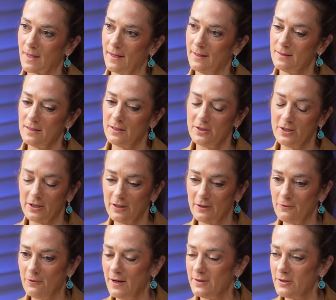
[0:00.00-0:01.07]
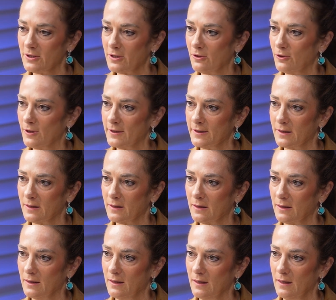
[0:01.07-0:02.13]
That's such a good question, Gordon.
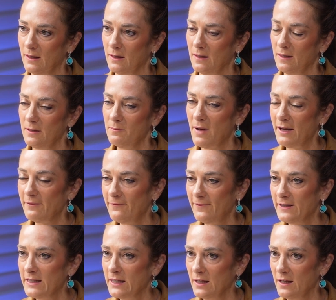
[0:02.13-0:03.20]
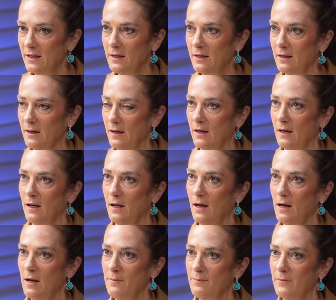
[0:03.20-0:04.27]
In my fatigue,
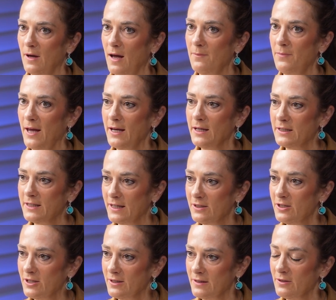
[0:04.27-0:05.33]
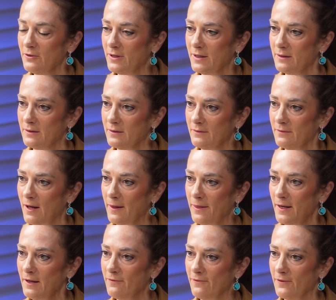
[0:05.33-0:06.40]
Um, I'm paying attention to it. I
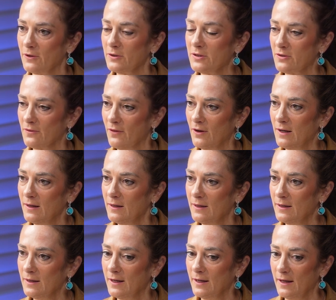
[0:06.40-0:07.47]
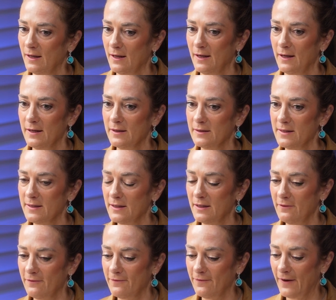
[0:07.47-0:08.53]
think, first of all, instead
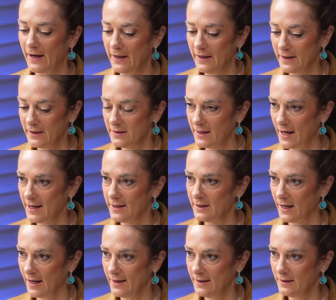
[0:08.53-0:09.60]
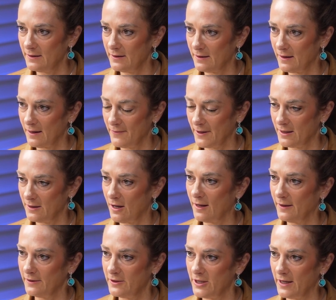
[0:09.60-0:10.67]
of fighting it day and night, I'm
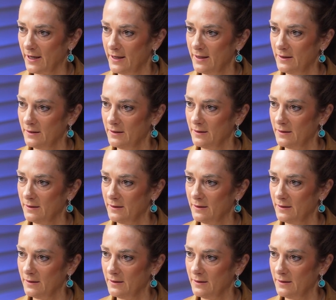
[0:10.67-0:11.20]
acknowledging it.